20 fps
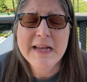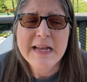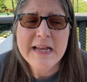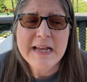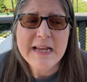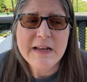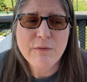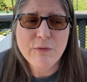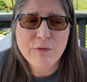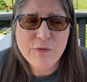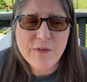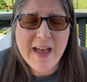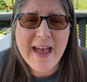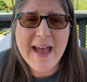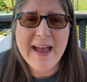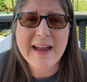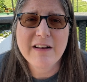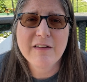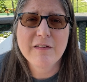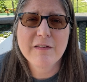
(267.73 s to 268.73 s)
In
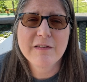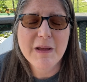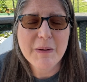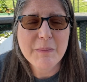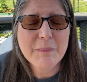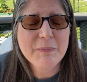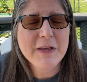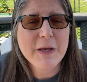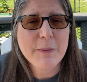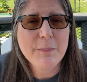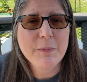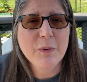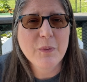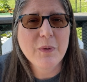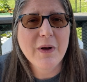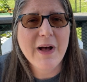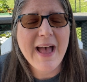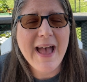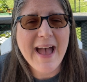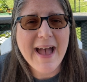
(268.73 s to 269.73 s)
fact, some people
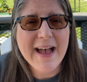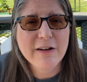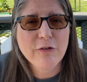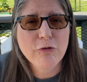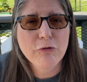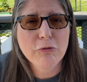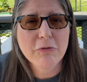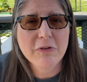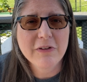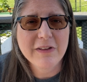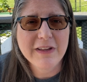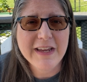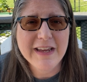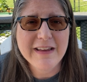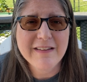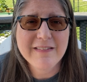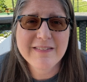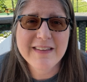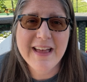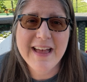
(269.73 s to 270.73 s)
will actually
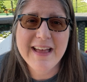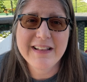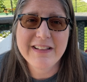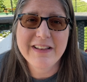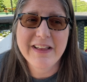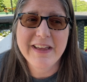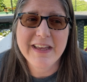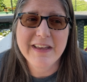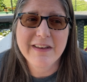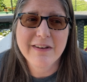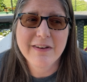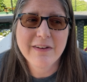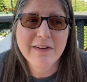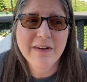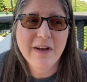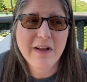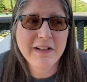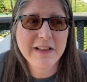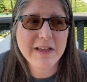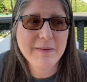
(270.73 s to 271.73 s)
set like
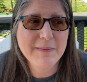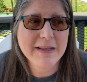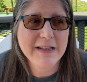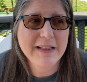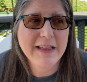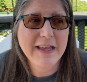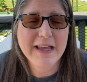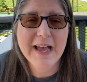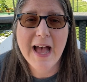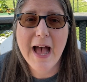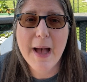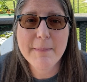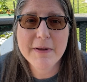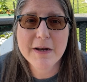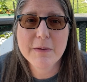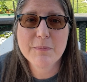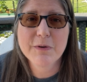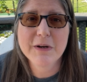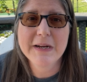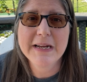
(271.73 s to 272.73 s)
a limit, like I'm gonna
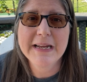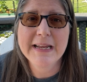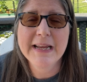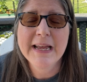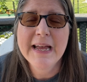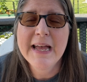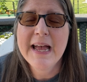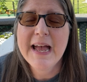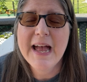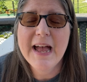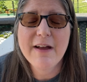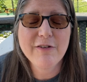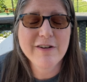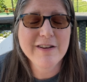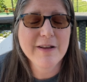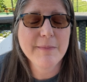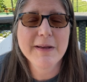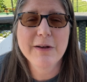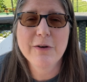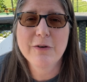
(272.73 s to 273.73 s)
bring, every
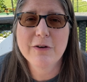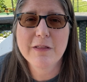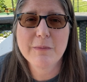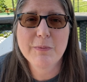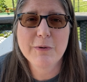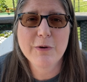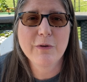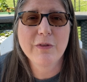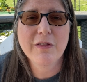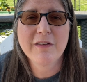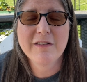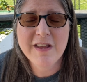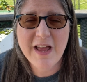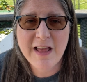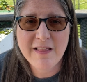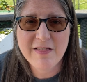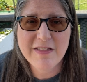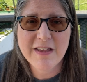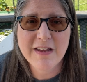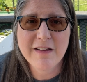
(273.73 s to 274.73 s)
time I go to the booth,
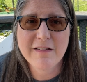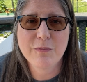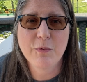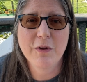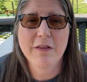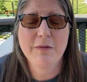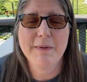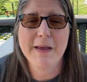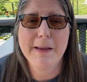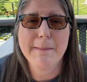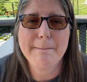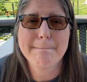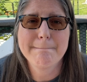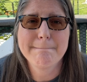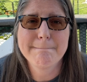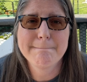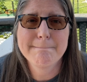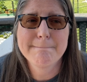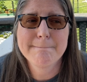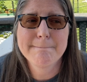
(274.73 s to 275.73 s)
10 things with me.
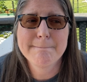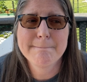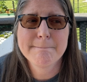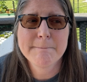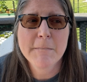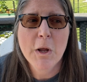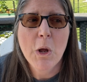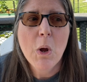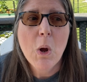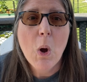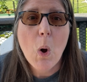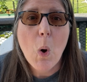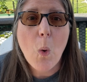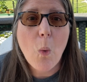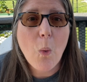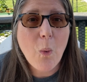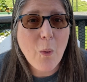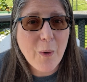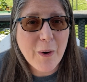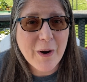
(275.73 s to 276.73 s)

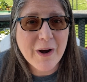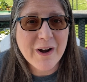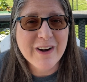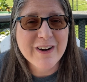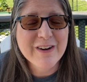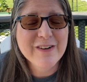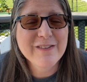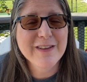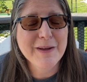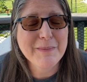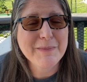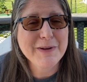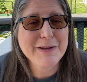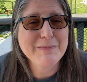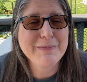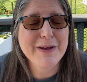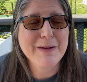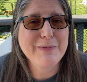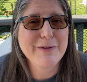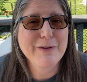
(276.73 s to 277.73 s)
Or someone in
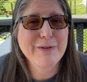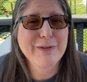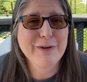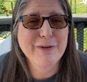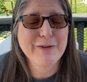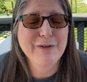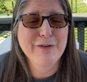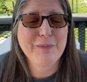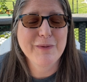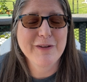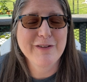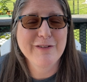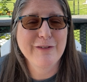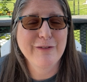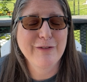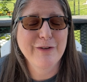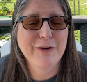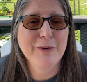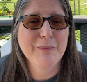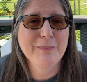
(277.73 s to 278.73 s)
my booth owners business
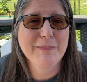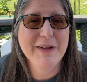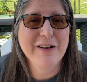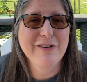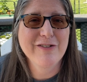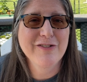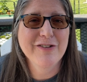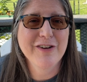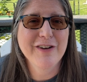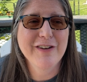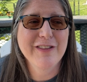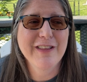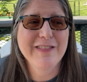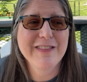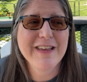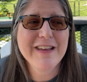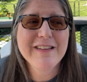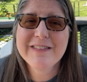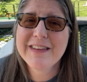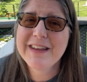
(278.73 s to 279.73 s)
group mentioned that
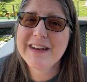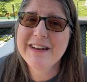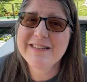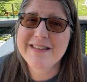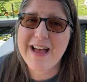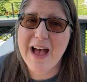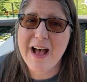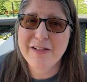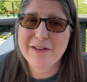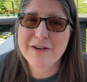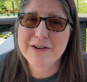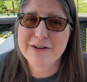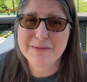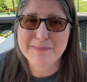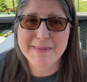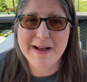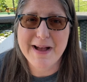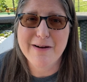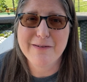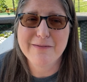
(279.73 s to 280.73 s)
they set a dollar
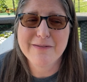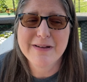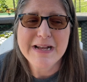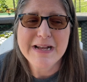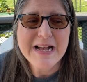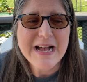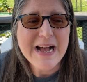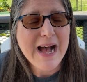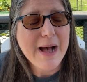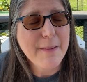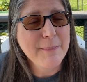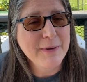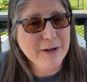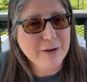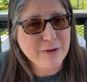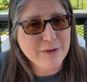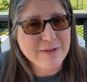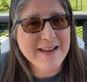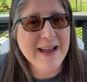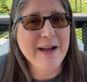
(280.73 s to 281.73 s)
amount. I'm gonna
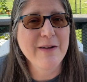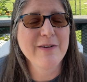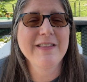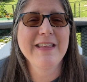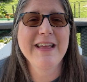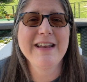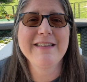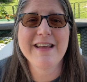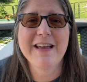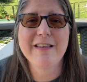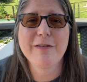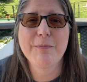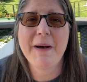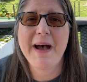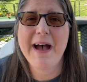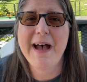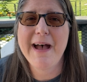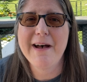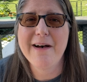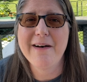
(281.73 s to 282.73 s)
go down to that death
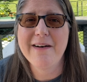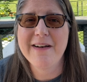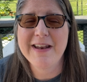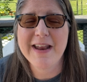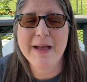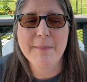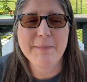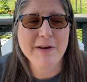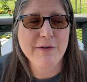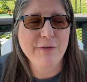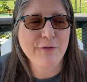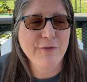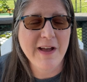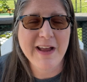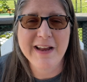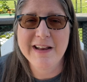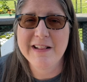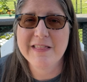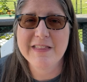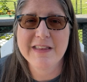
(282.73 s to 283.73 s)
pile and I'm gonna
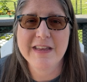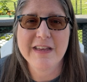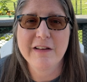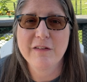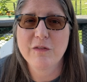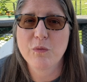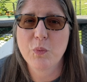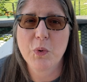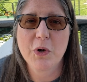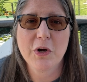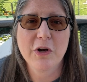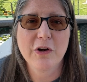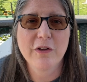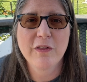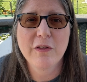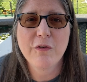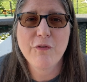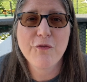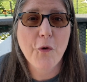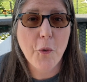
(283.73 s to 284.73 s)
find things worth
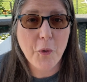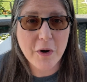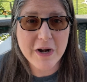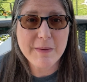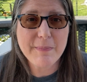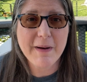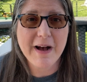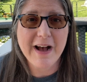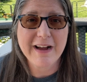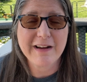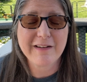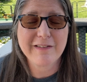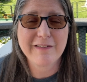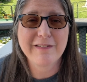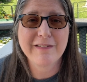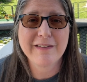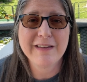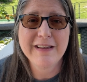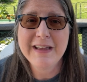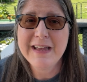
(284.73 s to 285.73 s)
40
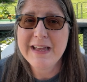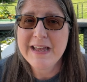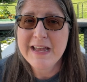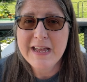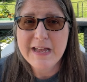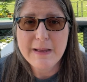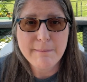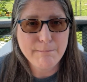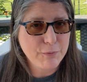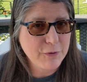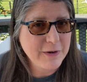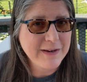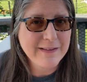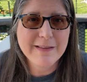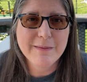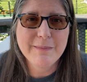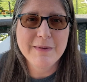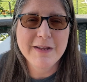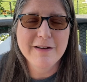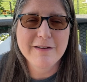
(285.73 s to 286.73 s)
bucks and bring
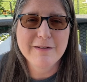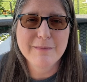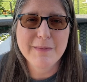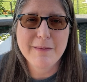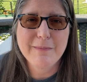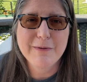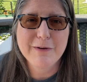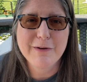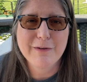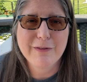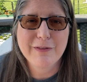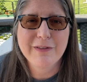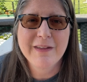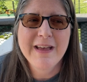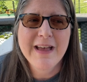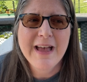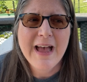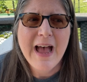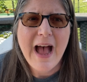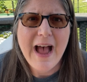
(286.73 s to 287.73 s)
them into my booth.
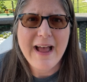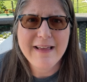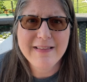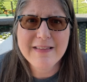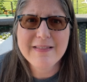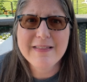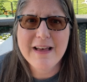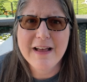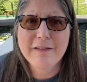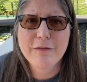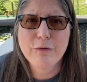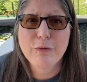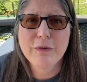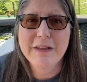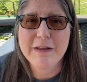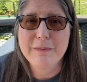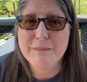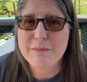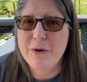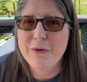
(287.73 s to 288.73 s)
I think that's
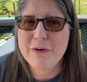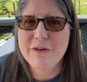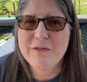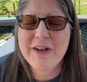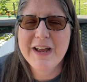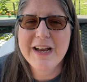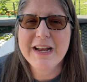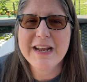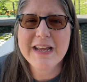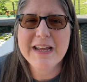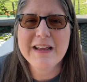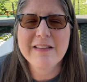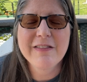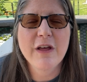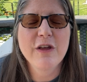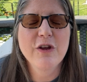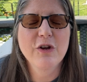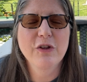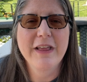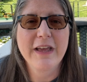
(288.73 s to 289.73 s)
really motivating,
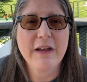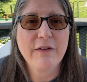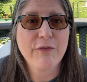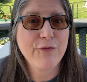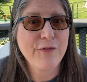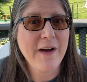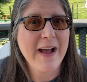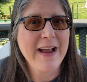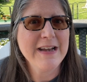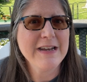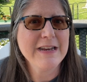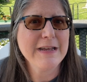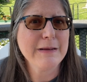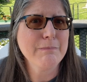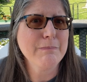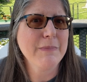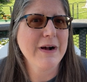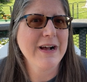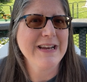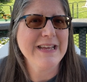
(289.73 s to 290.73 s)
that you're like
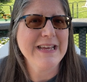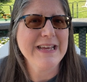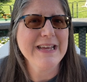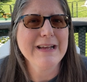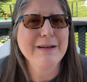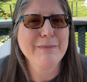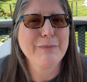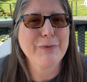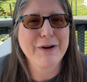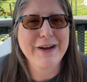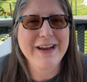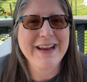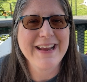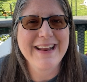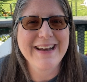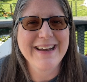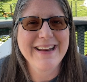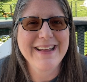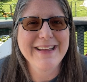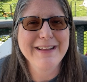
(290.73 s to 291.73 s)
finding money and bringing
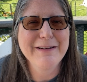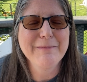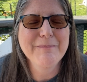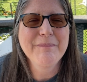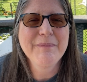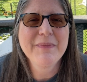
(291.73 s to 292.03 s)
it in.